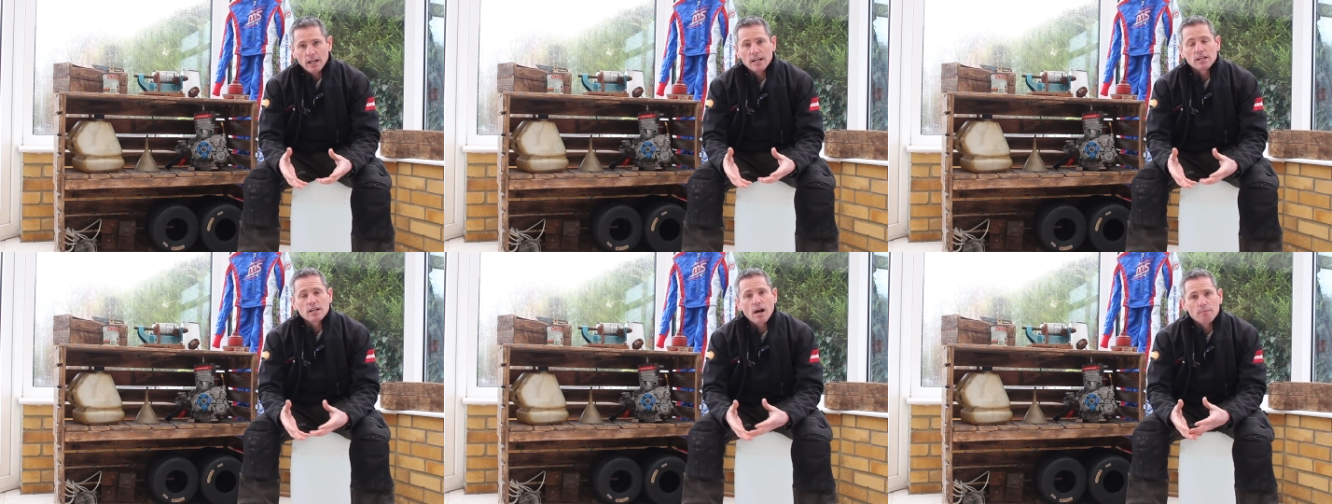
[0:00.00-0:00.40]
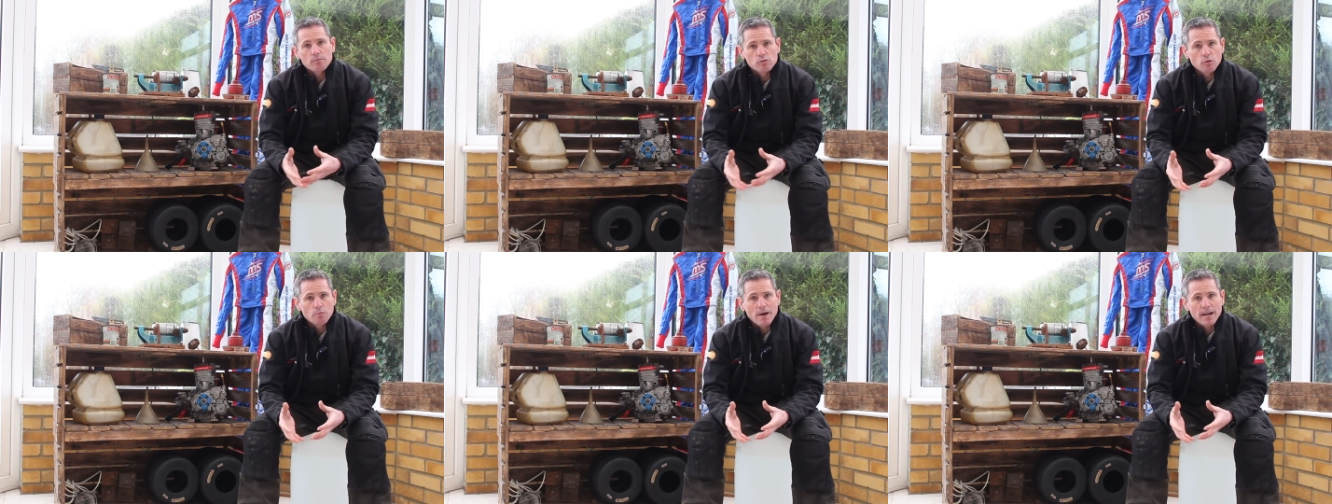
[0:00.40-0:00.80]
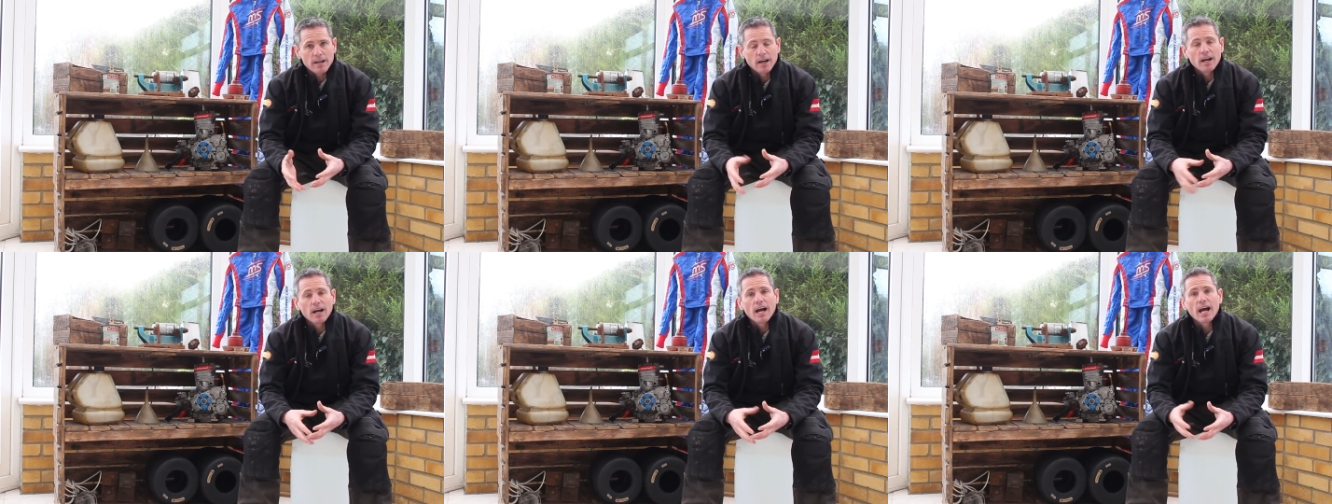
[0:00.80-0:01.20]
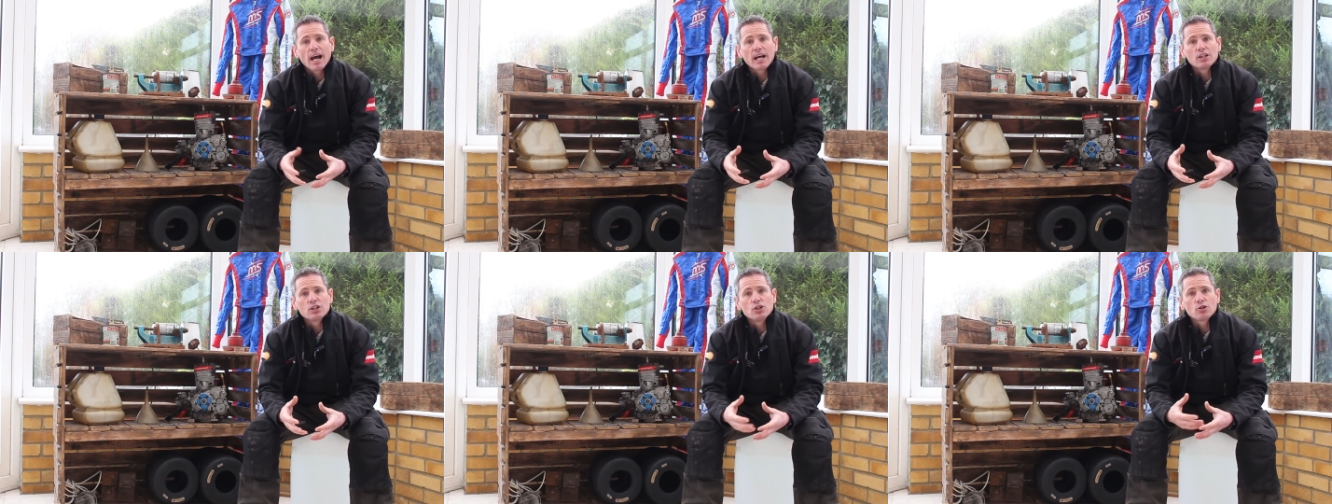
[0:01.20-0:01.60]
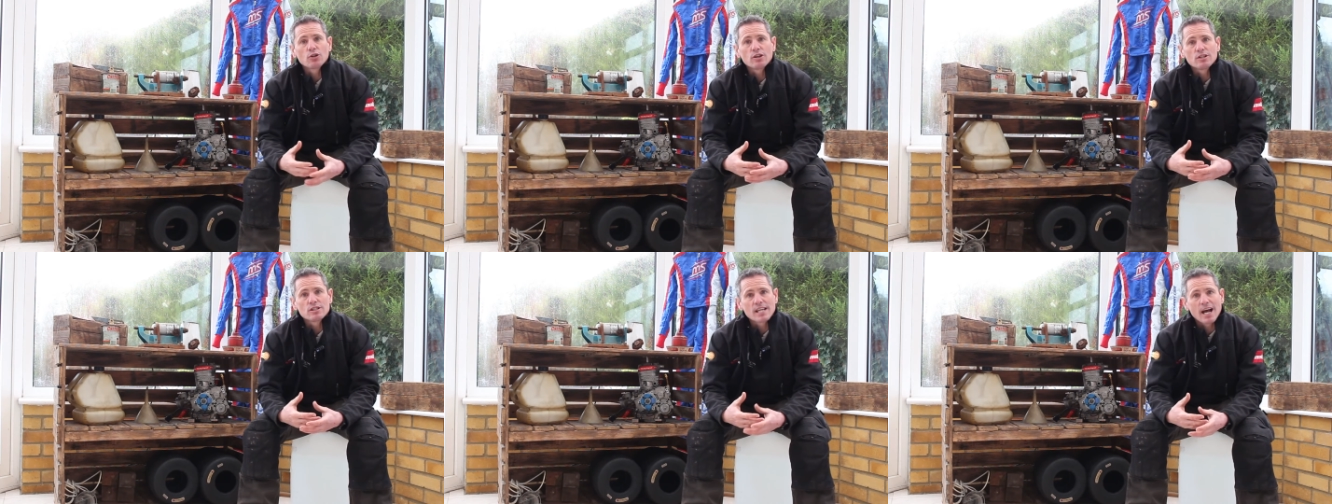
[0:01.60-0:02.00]
in a comfortable manner, and you
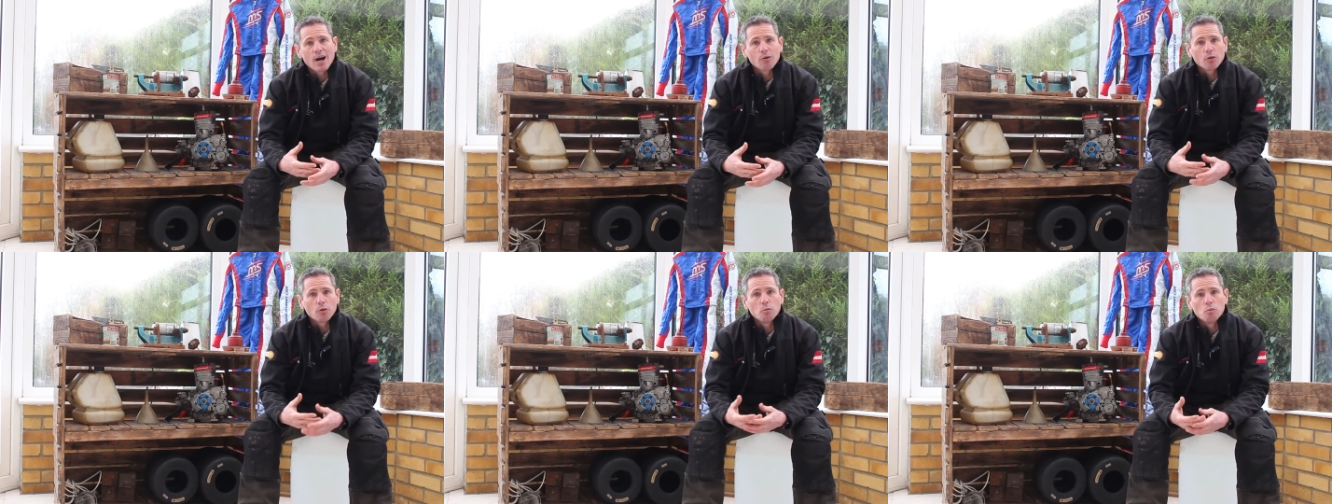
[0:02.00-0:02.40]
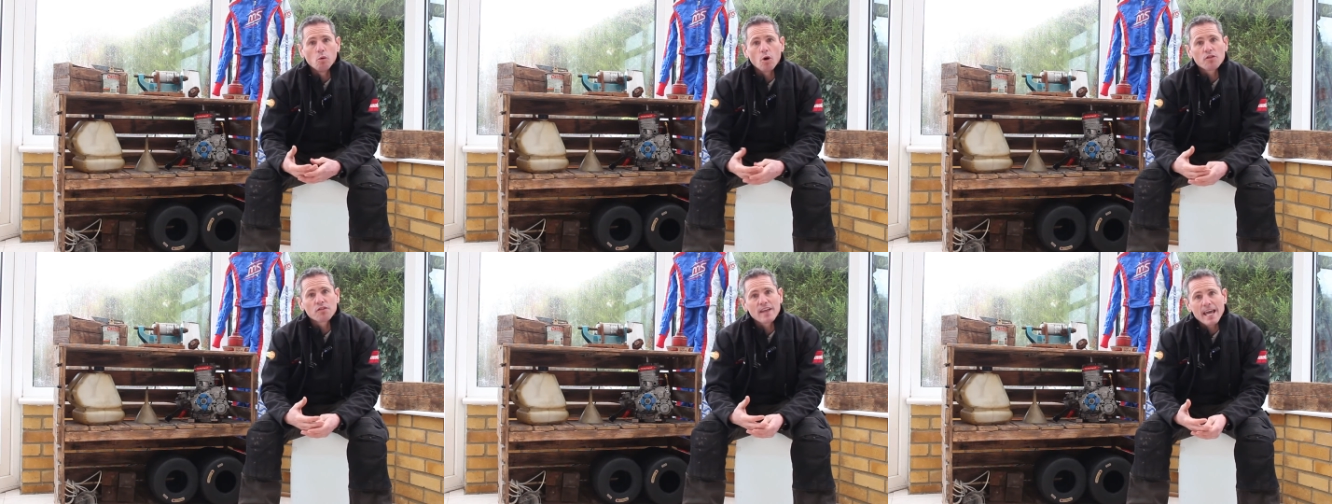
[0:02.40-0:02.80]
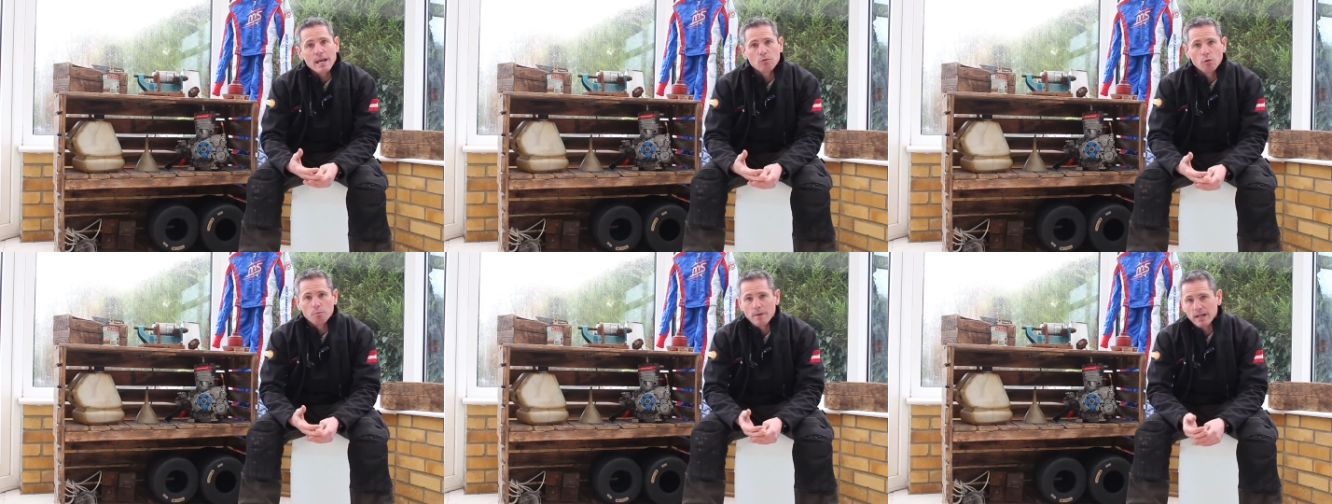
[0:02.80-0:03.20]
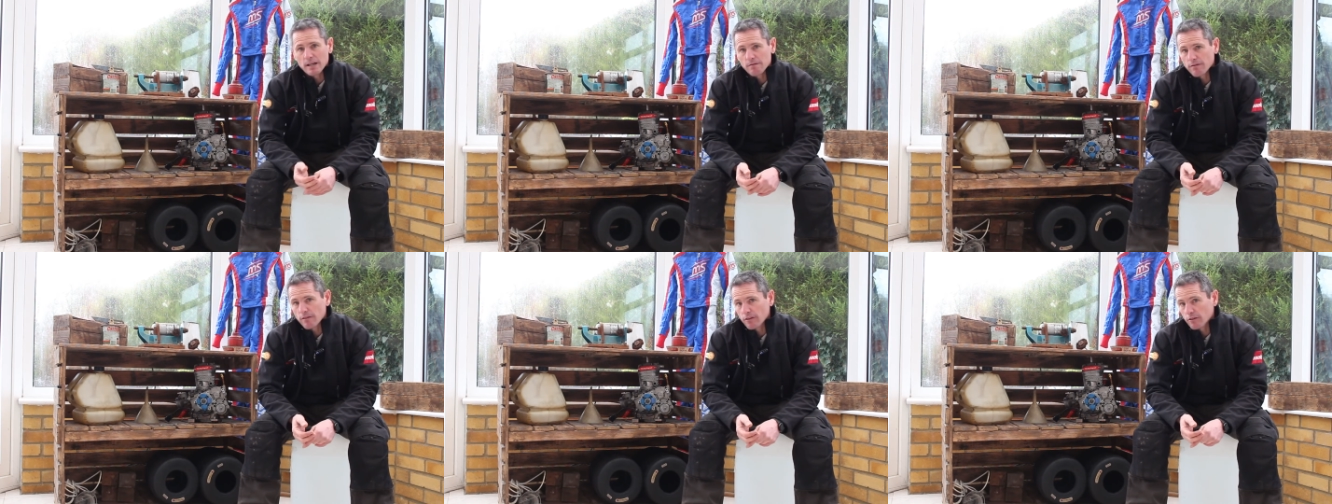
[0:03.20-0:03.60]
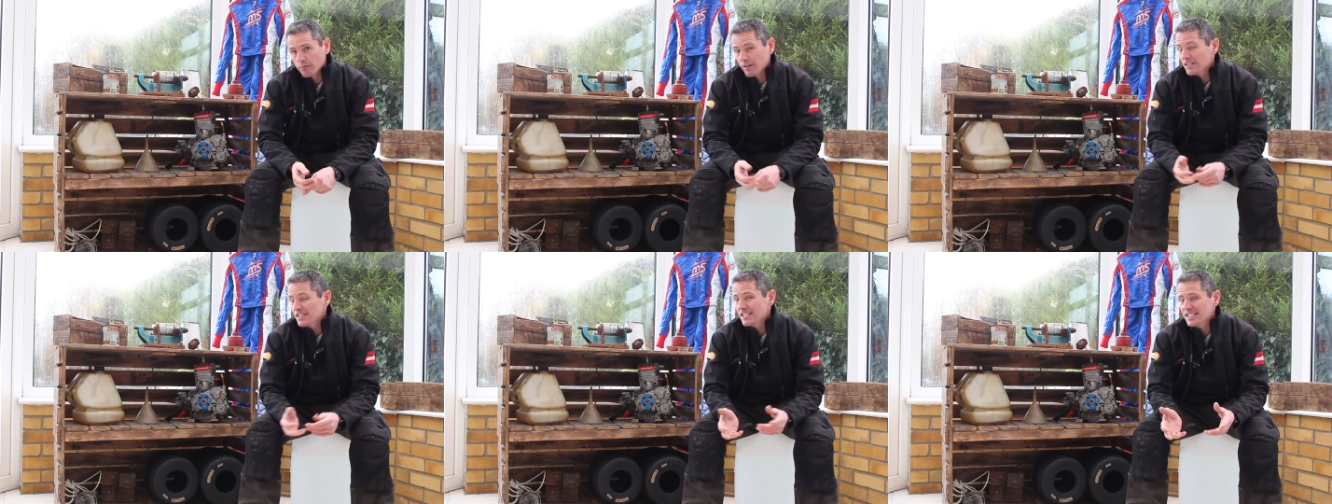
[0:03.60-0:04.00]
can tell them what they will benefit from them,
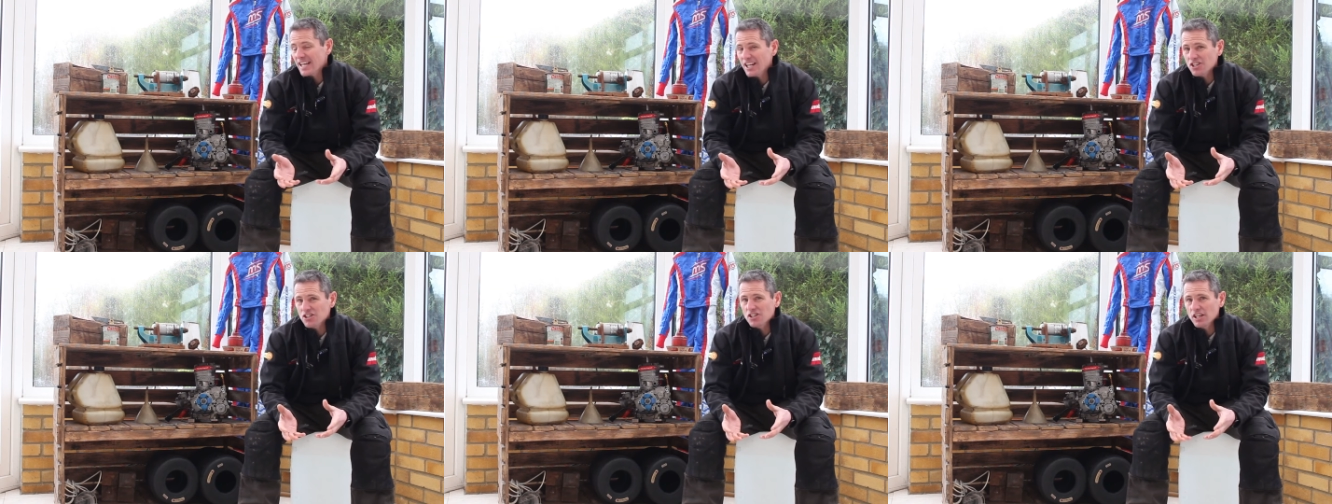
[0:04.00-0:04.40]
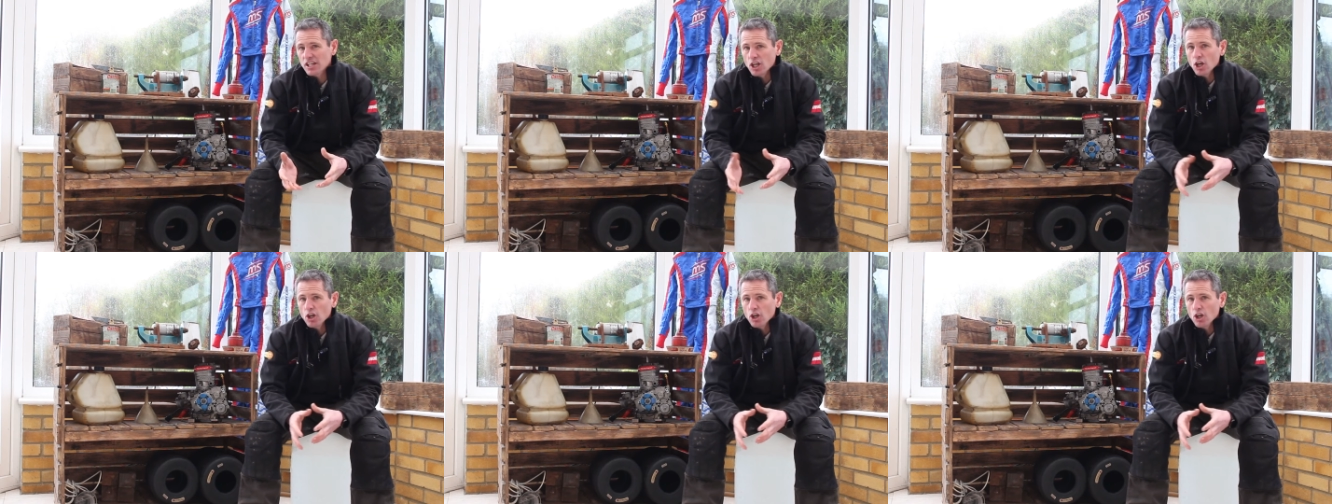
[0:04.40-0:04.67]
because essentially